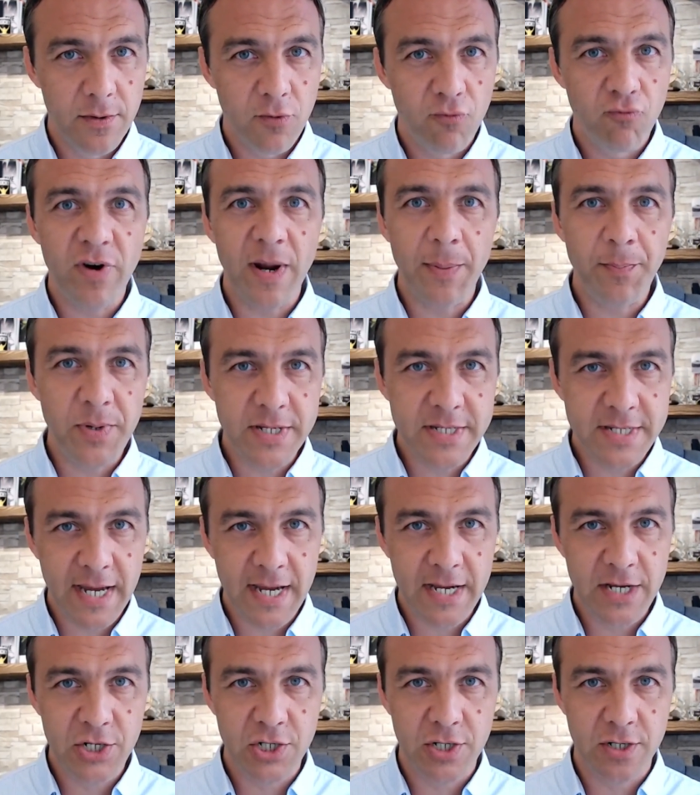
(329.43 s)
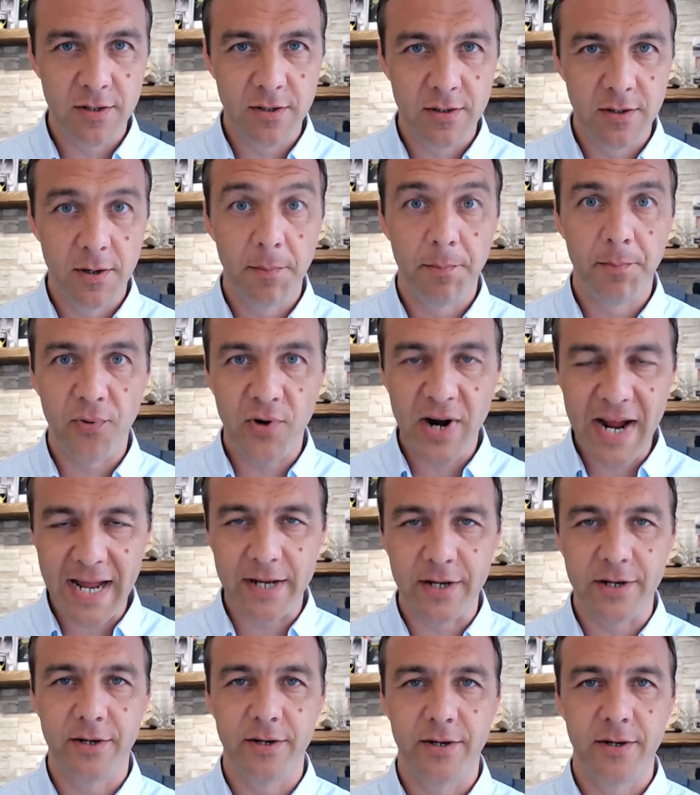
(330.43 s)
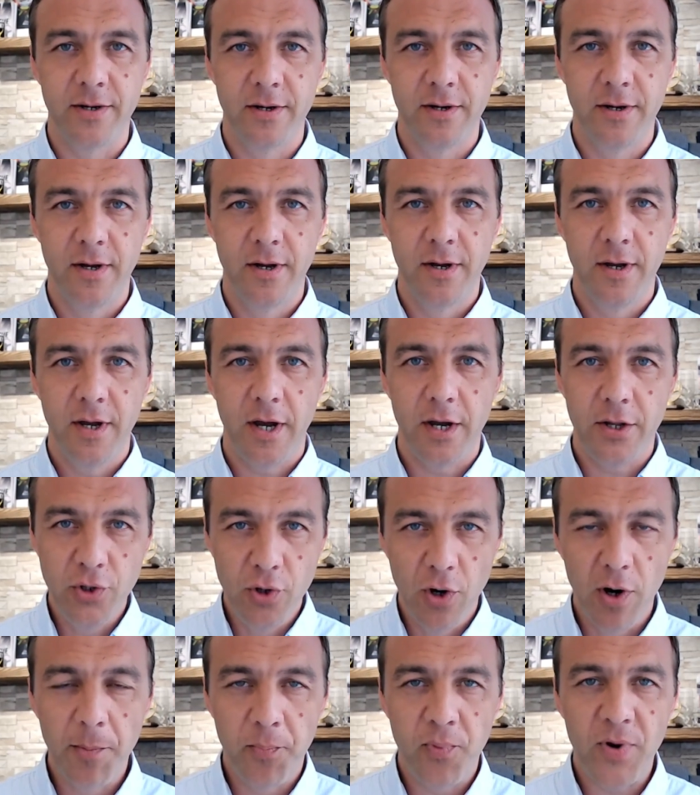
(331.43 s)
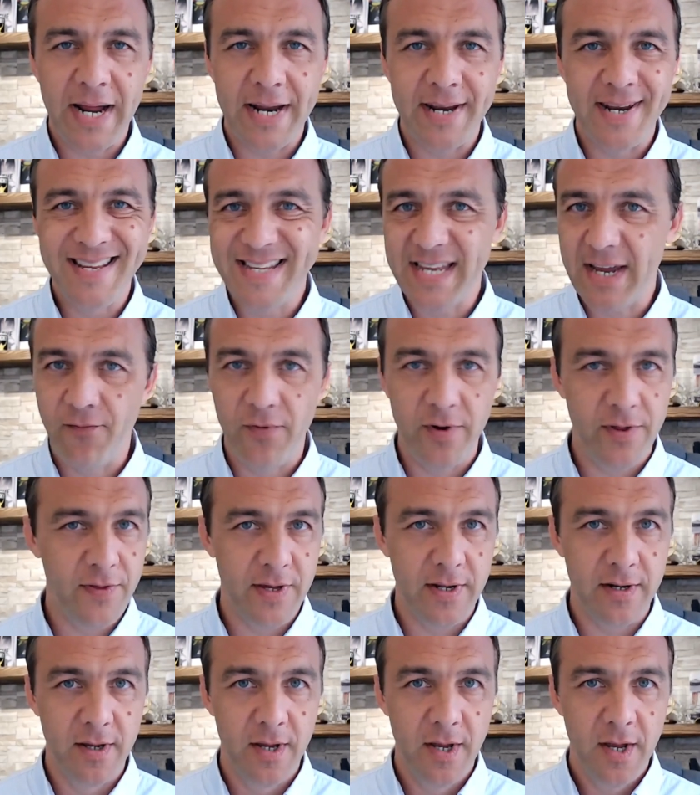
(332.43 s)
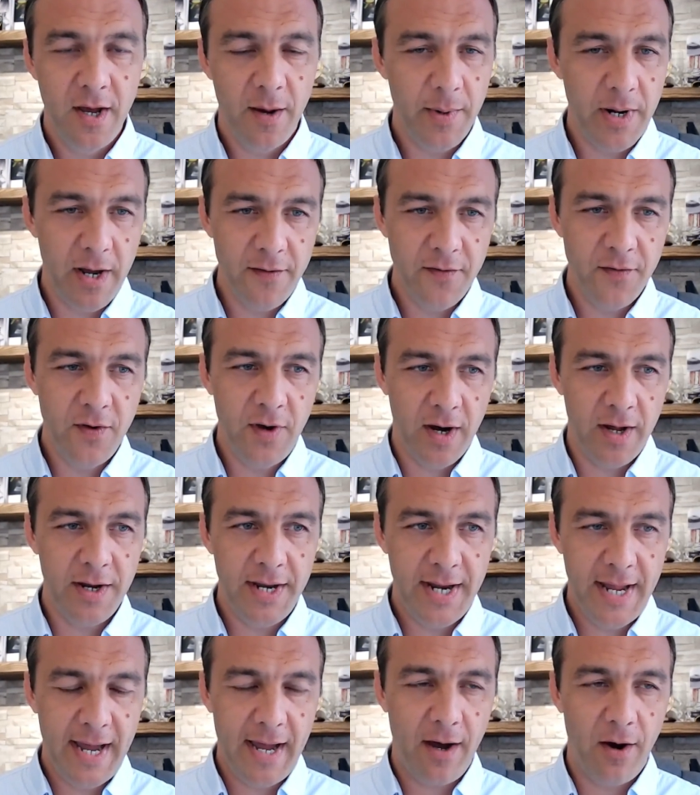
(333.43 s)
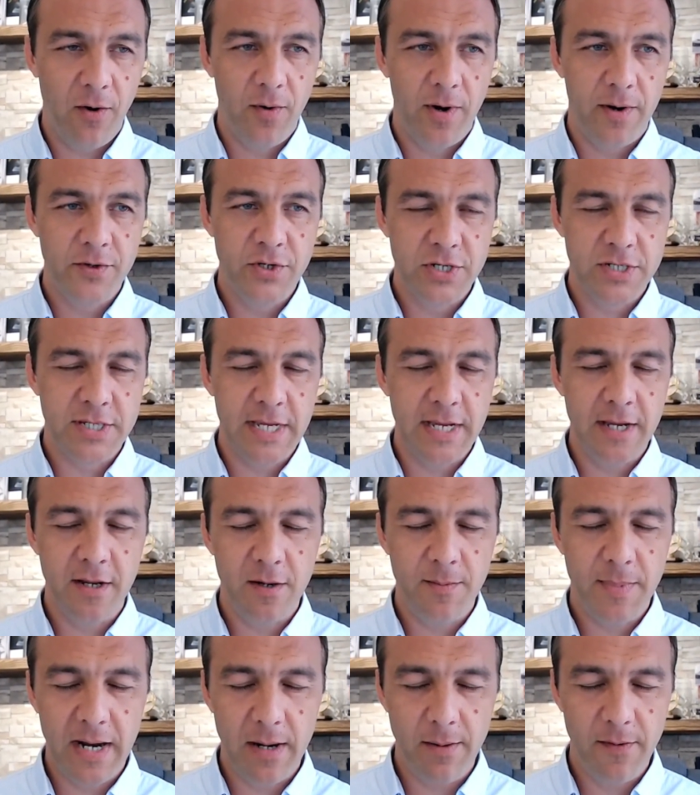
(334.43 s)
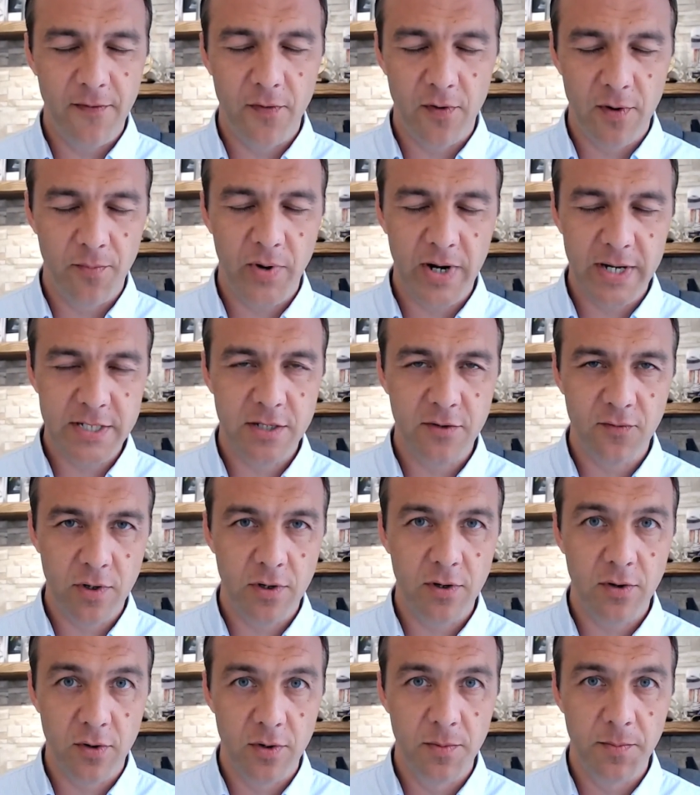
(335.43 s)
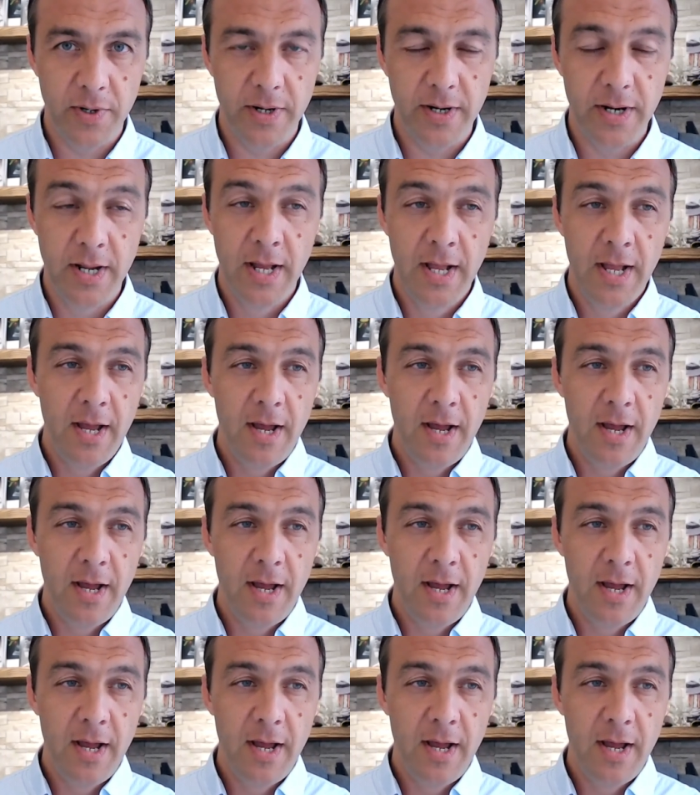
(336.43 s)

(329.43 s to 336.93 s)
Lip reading: reputation, brand. And your brand is everything. I mean, I've got now, I was just thinking about it before I pressed the record button.